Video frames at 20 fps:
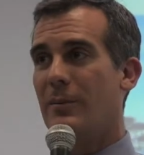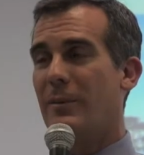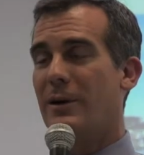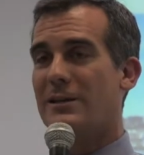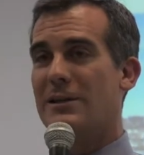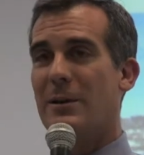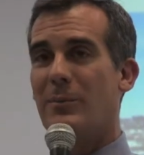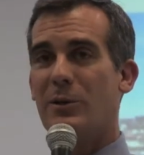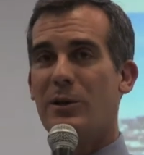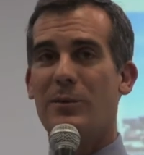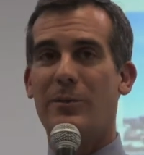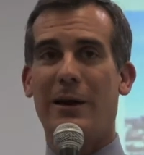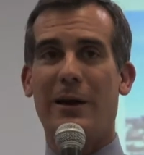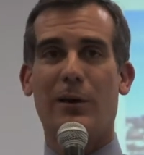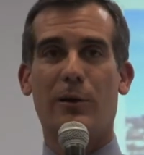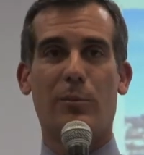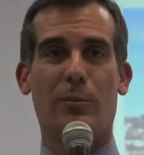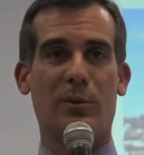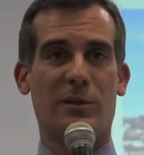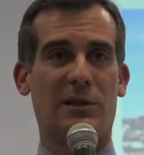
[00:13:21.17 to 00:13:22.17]
my deputy
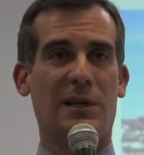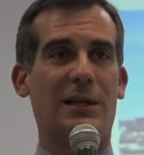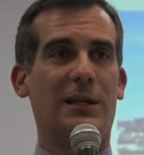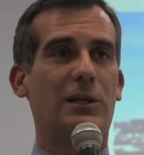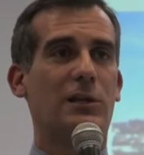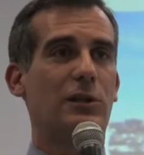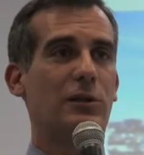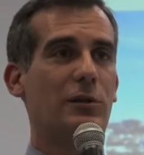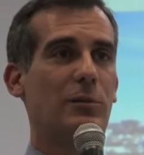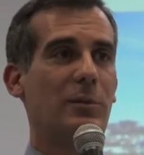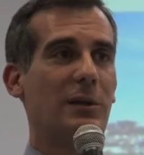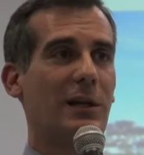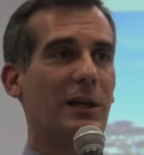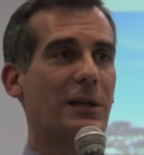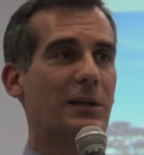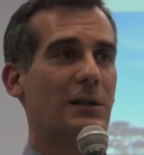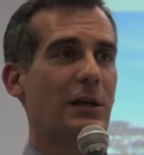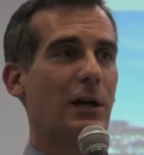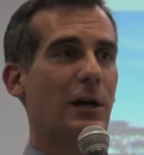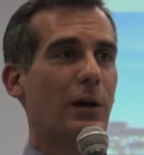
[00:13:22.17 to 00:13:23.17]
mayor who presented to you,
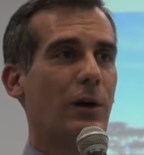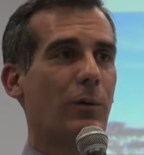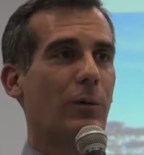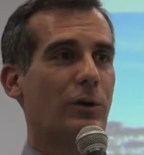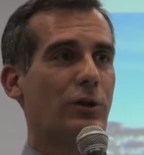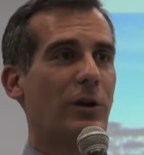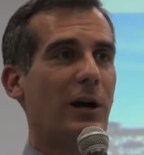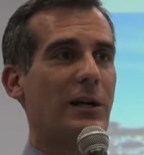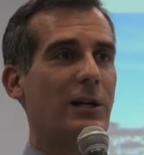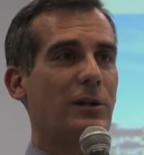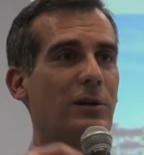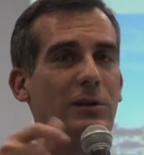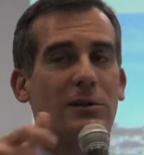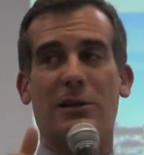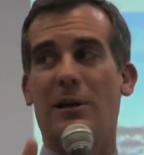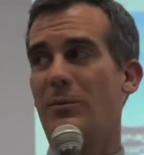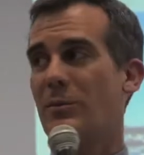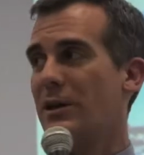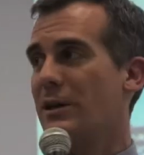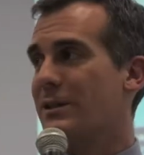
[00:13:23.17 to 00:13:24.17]
because we're trying to do
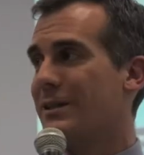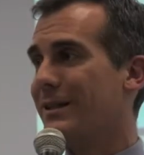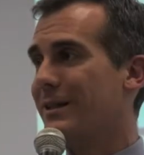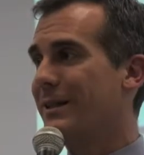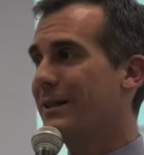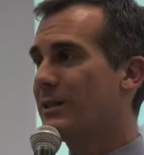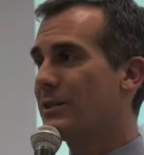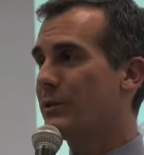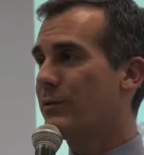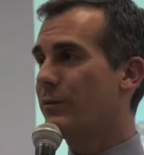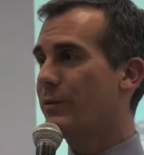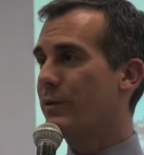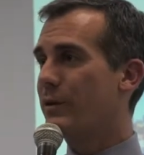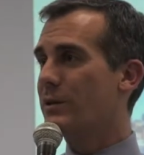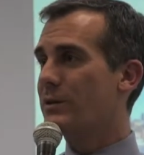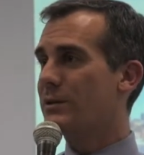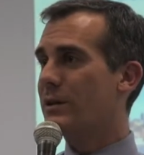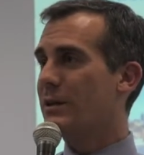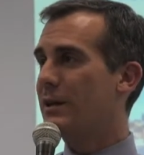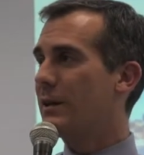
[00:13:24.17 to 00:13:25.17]
something to listen
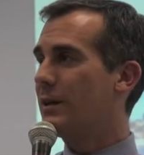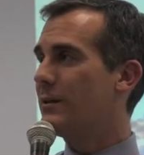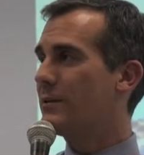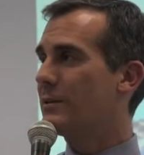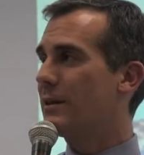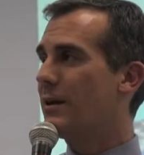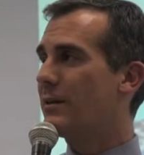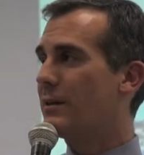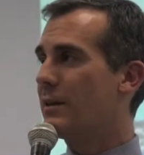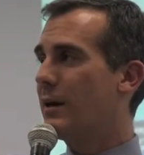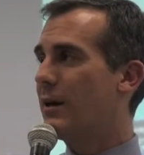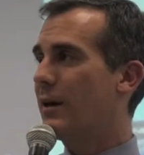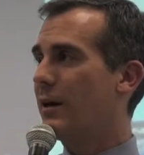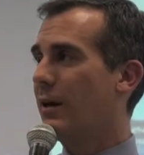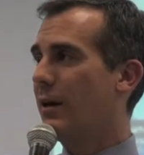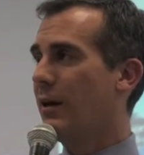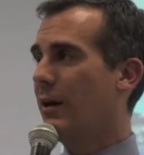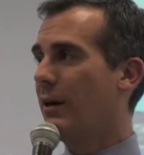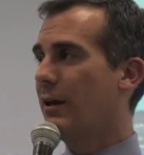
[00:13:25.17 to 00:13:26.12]
first. I think he's out there.